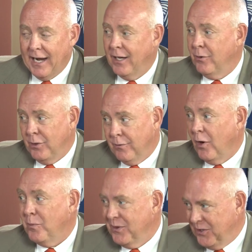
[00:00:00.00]
I know you've
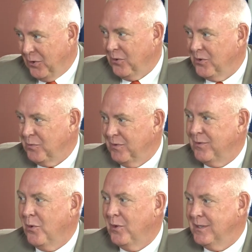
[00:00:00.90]
opened the doors
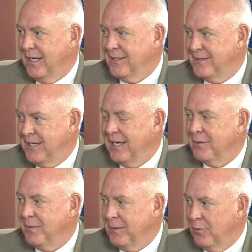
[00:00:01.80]
before and, and,
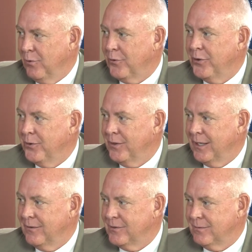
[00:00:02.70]
taken people through, and
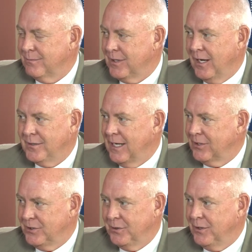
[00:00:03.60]
they can just
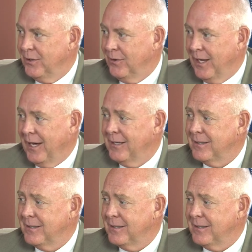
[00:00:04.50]
contact you to do that.